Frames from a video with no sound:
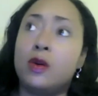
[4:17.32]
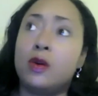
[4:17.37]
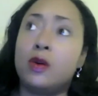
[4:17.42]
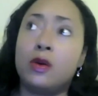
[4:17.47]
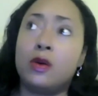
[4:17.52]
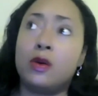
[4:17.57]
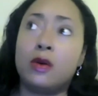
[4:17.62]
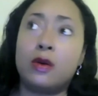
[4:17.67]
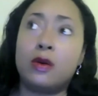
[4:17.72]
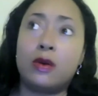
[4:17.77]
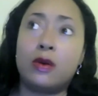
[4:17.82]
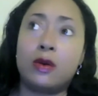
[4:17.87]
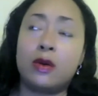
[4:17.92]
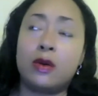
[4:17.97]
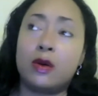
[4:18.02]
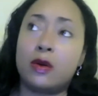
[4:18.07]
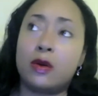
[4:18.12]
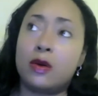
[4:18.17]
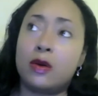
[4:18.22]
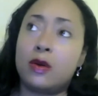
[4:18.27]

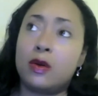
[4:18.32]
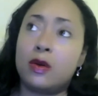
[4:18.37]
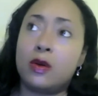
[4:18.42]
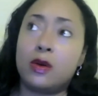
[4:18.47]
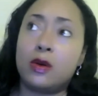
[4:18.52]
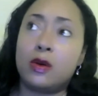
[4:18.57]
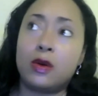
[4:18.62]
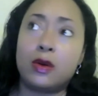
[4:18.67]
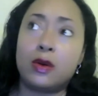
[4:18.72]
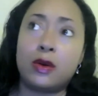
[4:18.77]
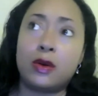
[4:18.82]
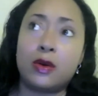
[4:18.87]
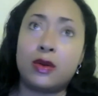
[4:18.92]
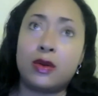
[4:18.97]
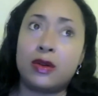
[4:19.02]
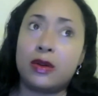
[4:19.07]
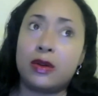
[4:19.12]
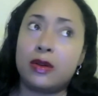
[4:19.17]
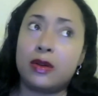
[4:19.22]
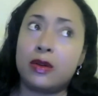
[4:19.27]

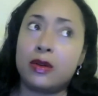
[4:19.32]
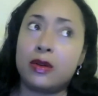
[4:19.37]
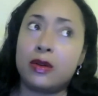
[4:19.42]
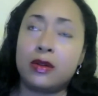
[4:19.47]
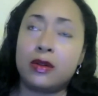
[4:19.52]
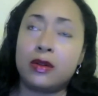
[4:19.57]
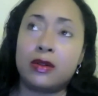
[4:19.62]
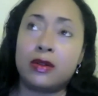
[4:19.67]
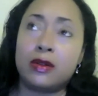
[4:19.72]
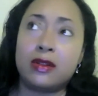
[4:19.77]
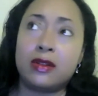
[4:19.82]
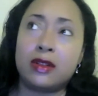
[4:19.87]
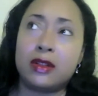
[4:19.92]
[no speech]